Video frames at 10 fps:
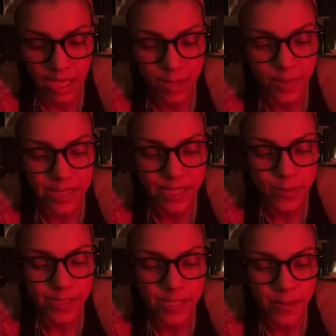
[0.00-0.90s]
In a
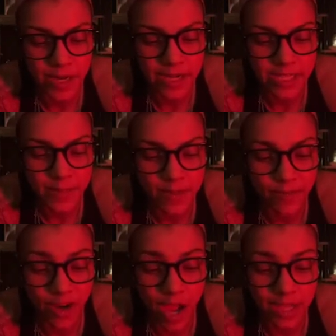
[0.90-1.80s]
place where spirit has been
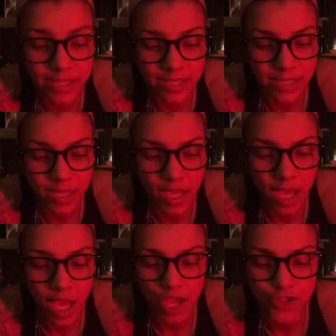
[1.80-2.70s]
forgotten,
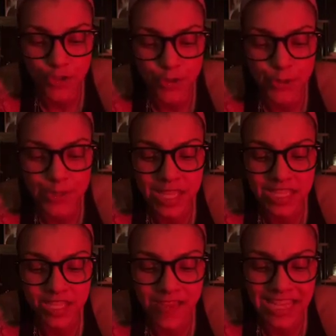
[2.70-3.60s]
a true
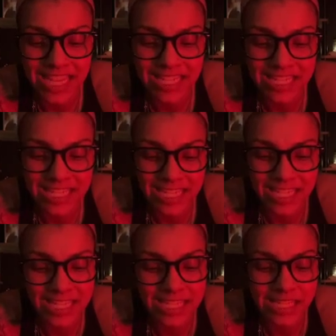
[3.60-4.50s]
sense of
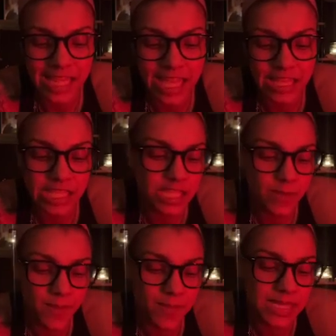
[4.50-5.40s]
identity is likely
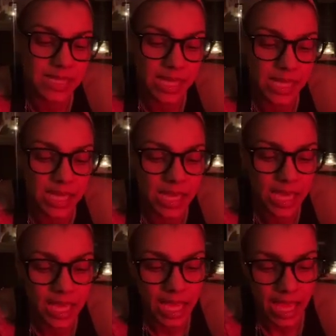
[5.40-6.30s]
to be missing.
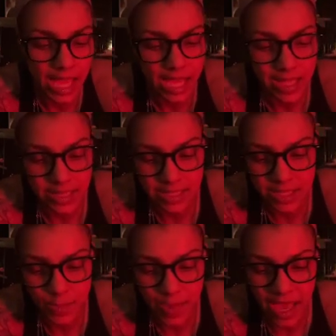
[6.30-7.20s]
And
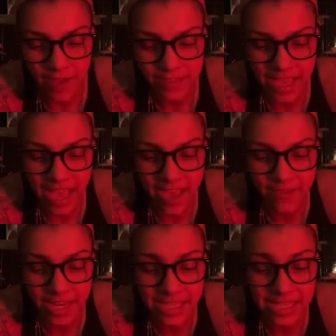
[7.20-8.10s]
since we have to
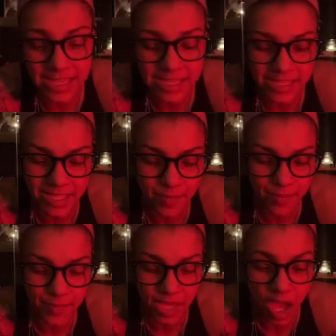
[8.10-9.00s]
have an identity
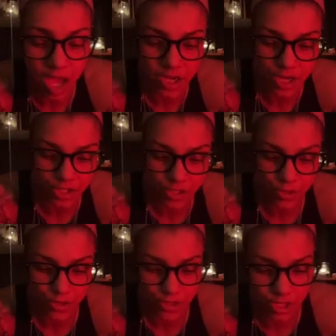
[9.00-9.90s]
beyond our
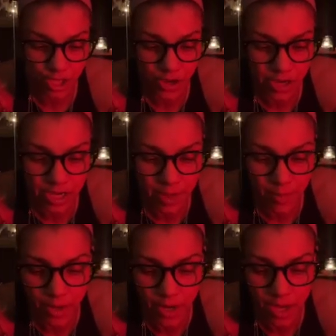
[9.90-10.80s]
social security
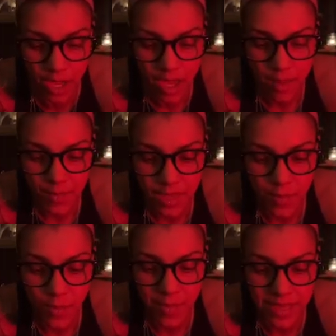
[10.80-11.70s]
number,
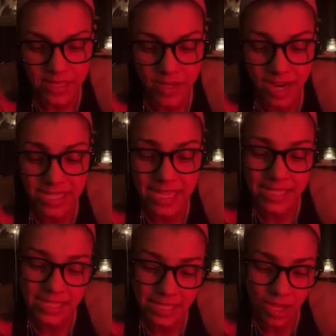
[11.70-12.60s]
people base their
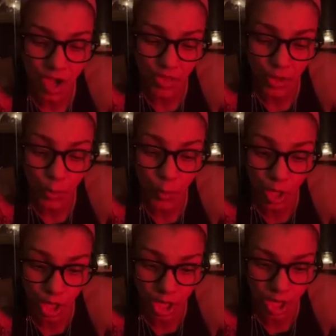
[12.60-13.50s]
identity on their
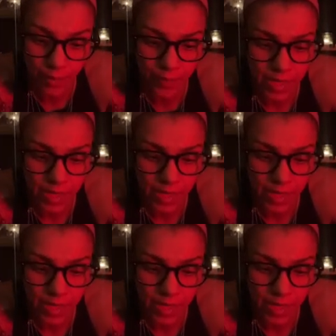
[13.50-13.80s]
work.